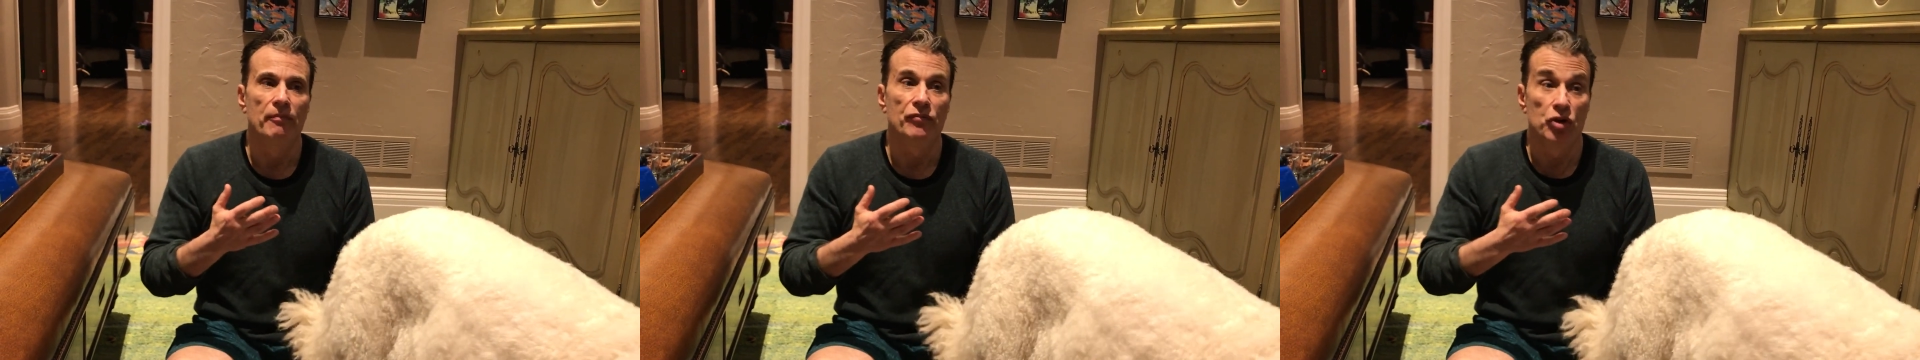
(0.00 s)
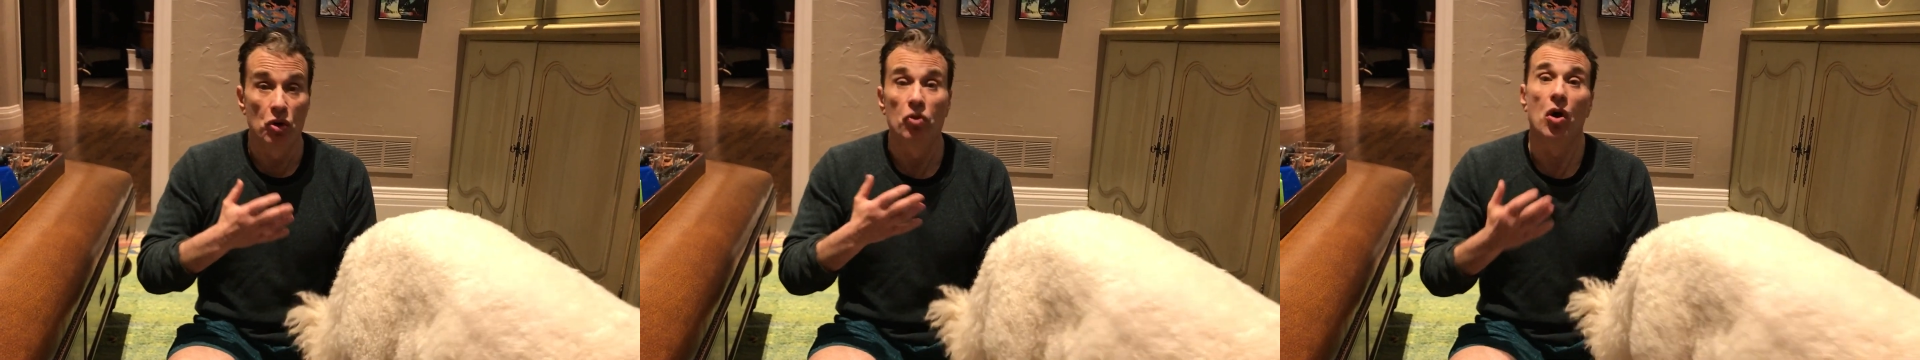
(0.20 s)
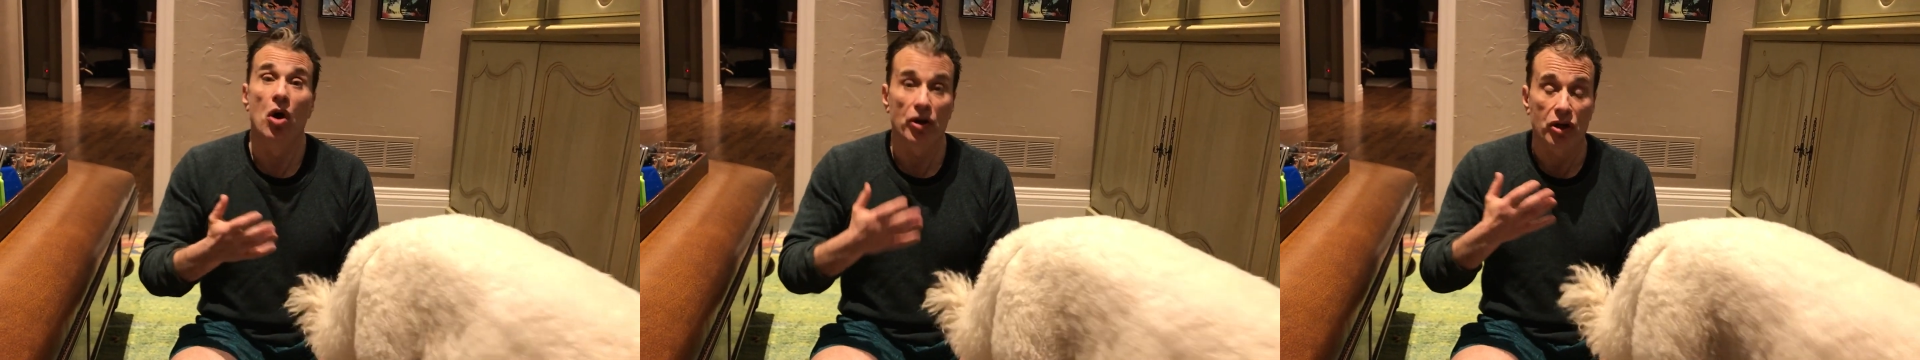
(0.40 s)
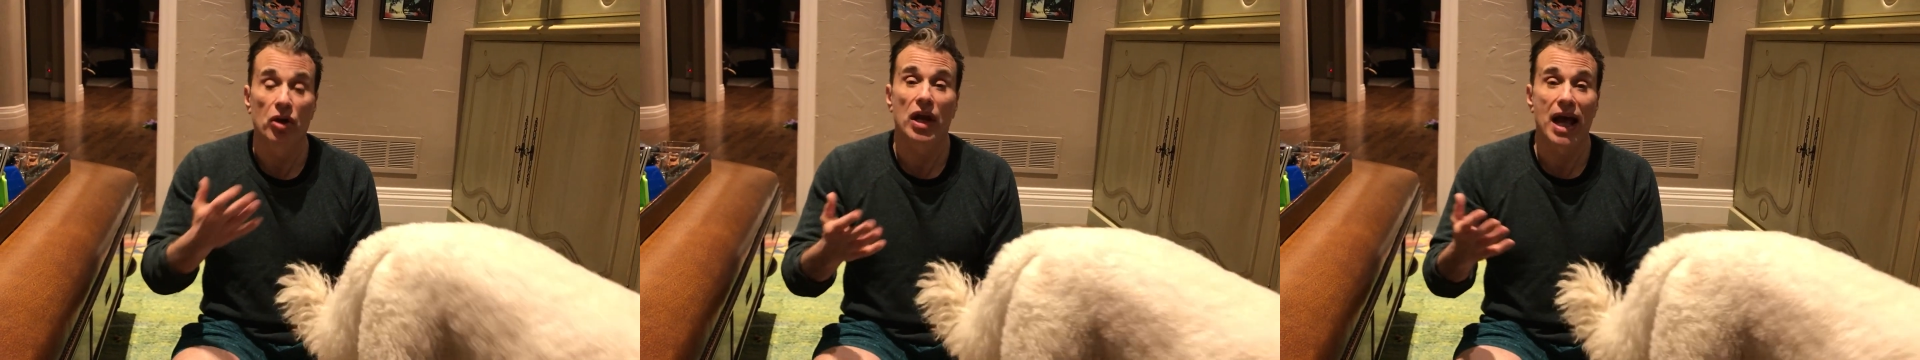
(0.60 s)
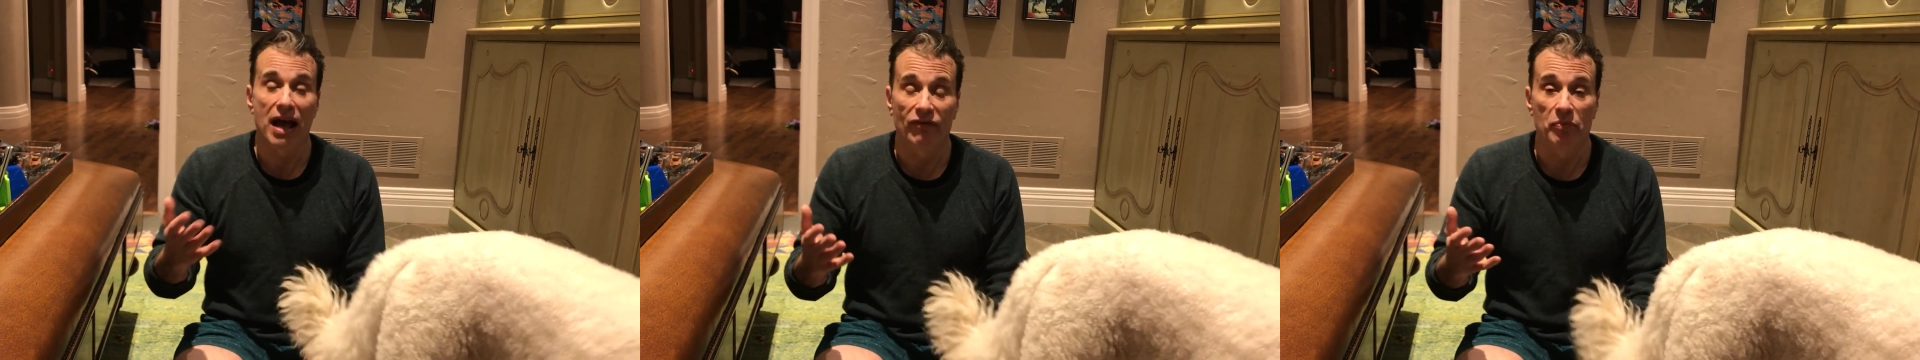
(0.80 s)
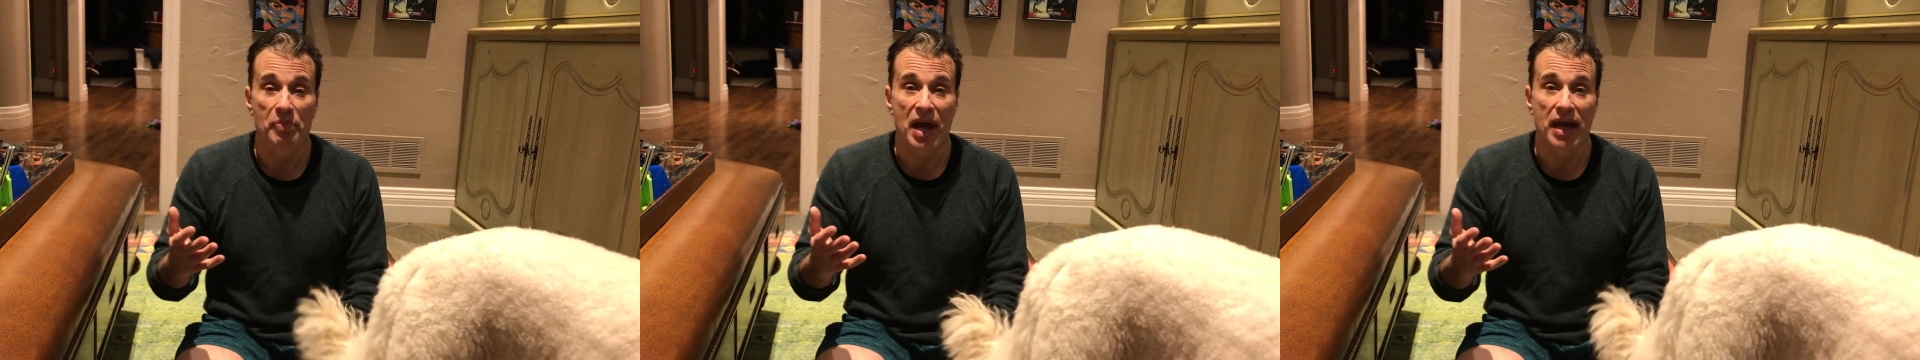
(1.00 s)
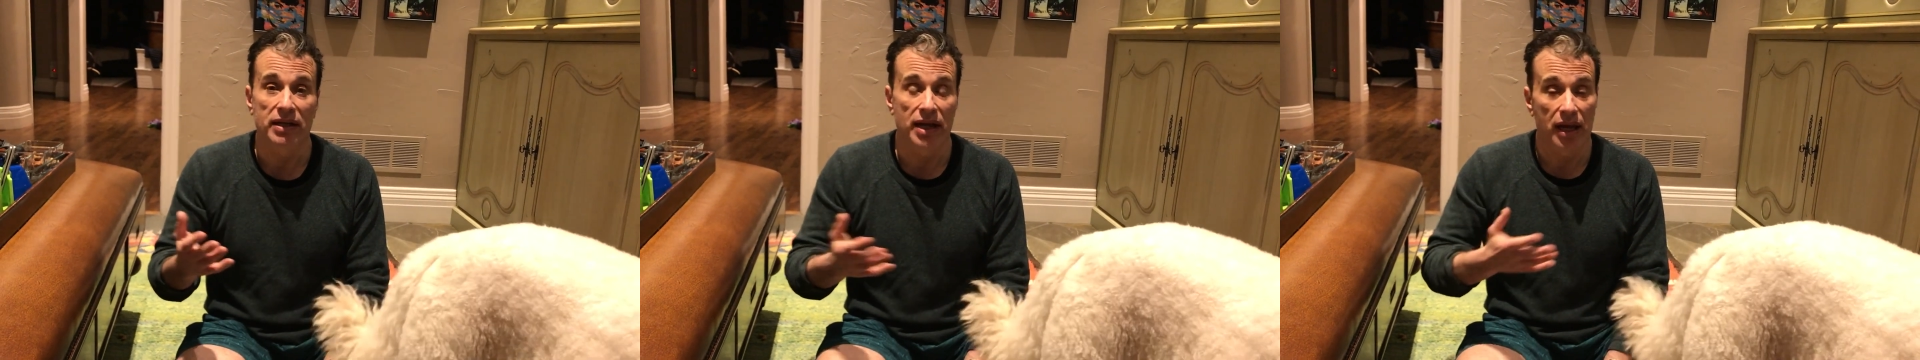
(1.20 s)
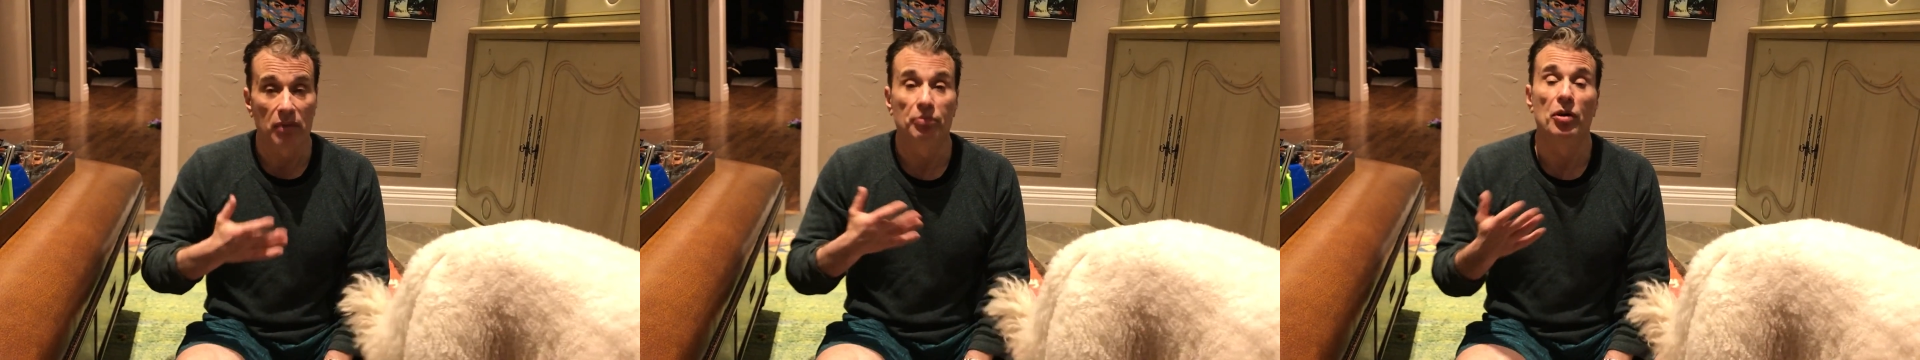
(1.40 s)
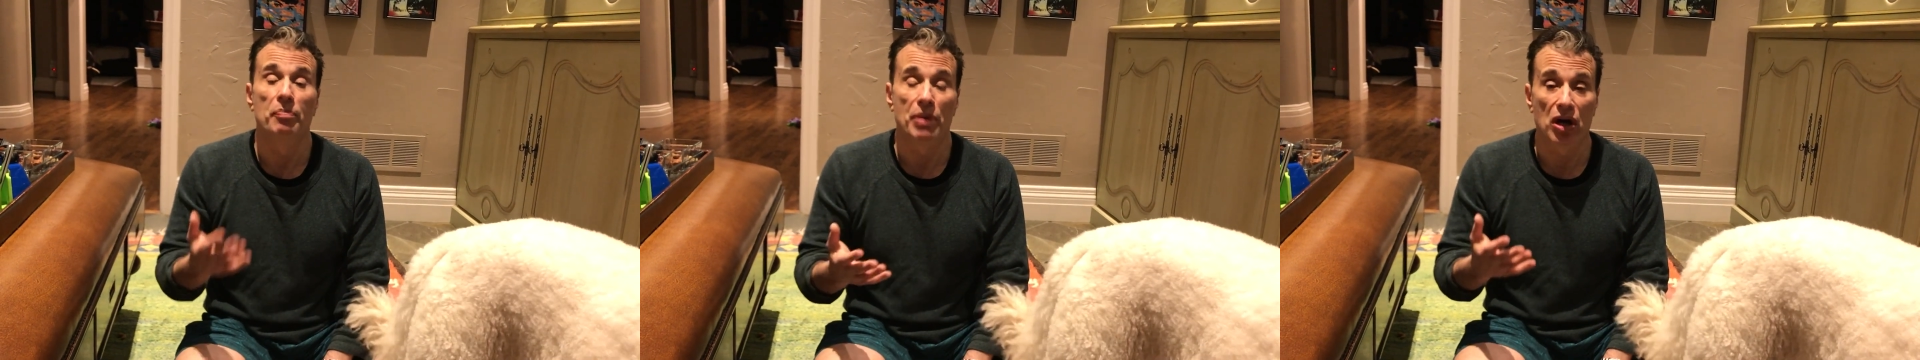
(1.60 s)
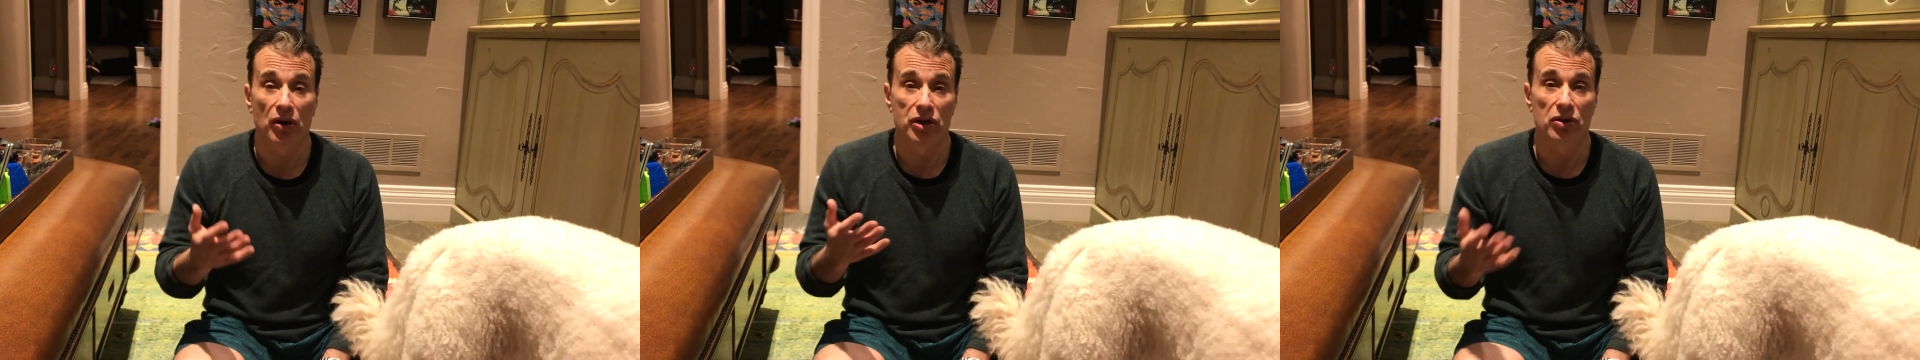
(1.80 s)
you are going to have a bad day and
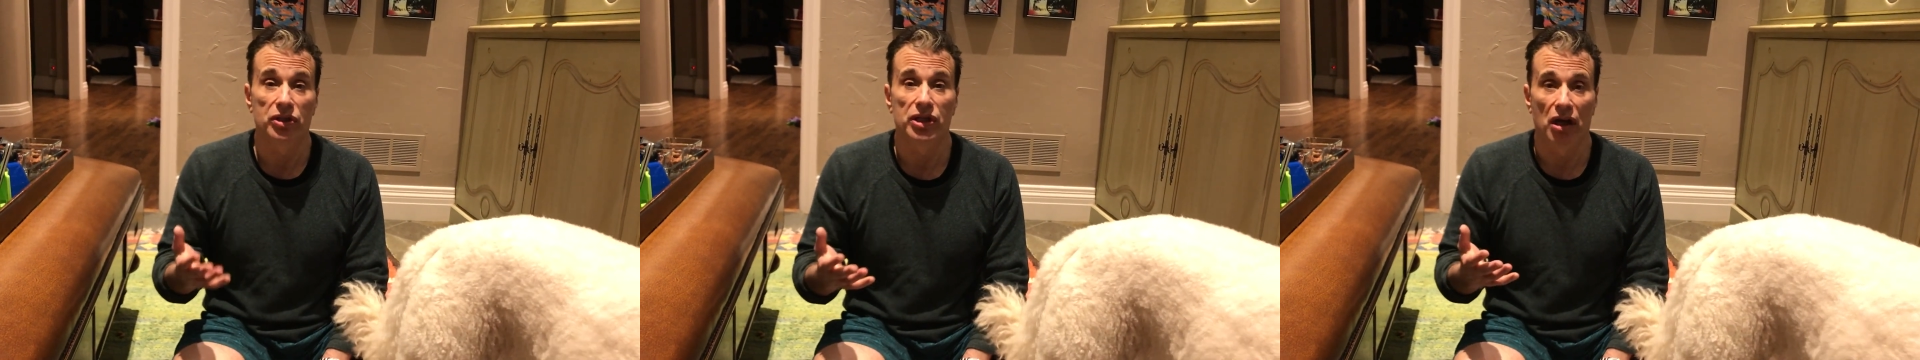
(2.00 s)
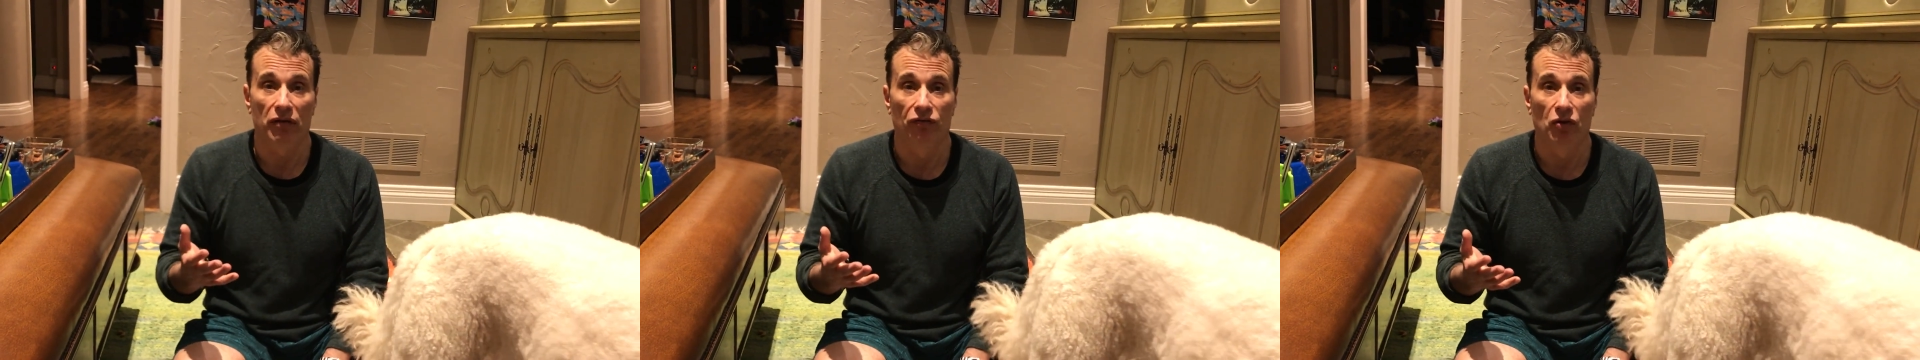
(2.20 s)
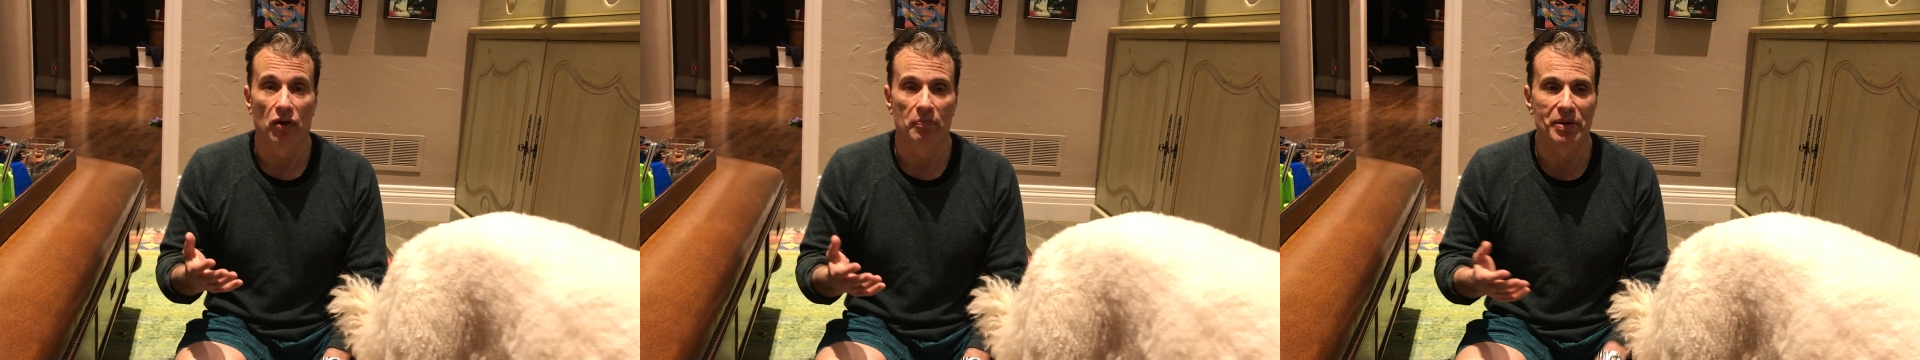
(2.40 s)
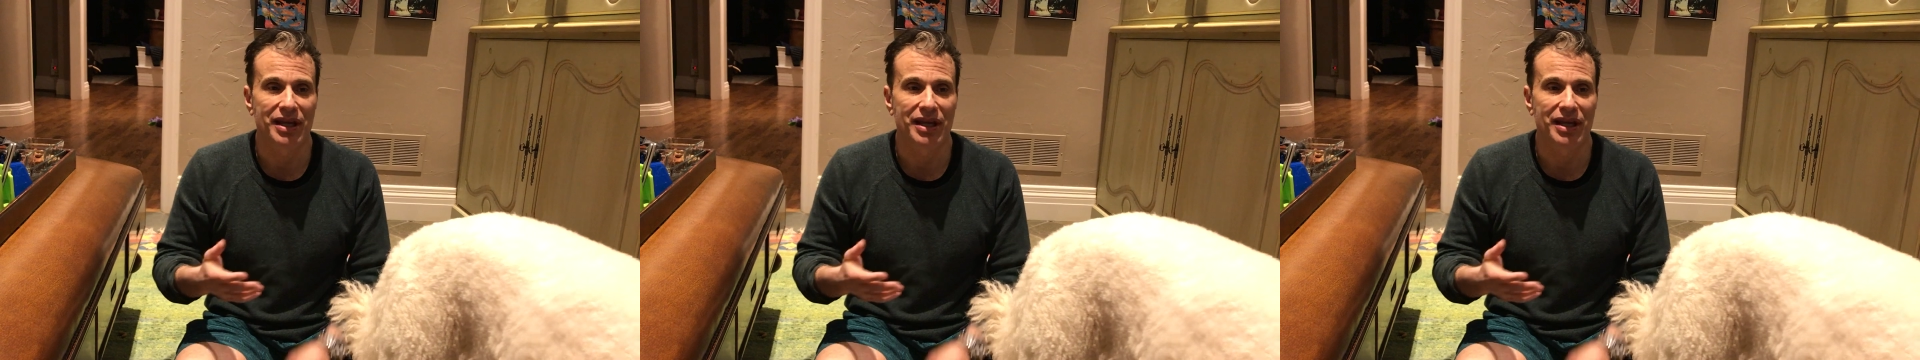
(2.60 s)
prepare yourself for it.